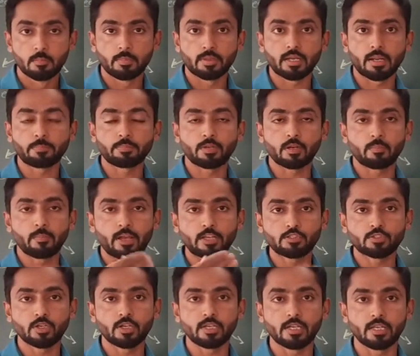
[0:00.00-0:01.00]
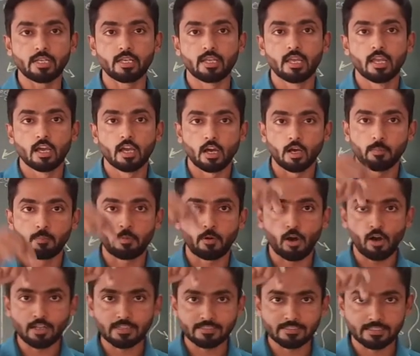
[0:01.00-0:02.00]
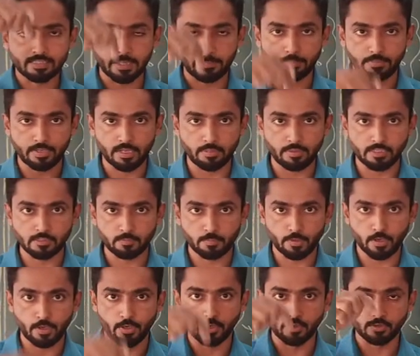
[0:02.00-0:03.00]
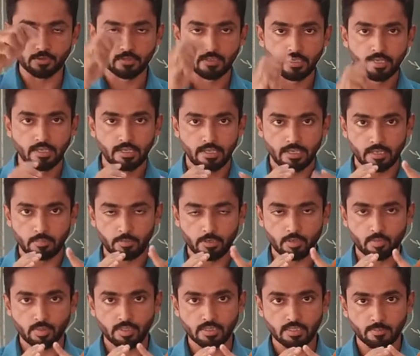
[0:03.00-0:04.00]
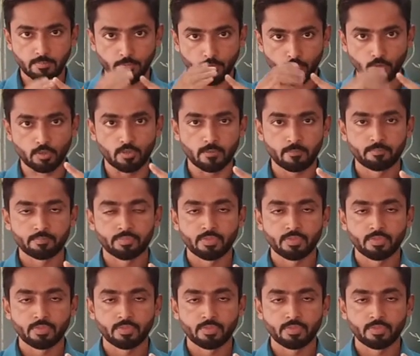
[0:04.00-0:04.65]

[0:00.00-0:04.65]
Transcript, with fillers: but after maturity a false septum is produced in between the fruit,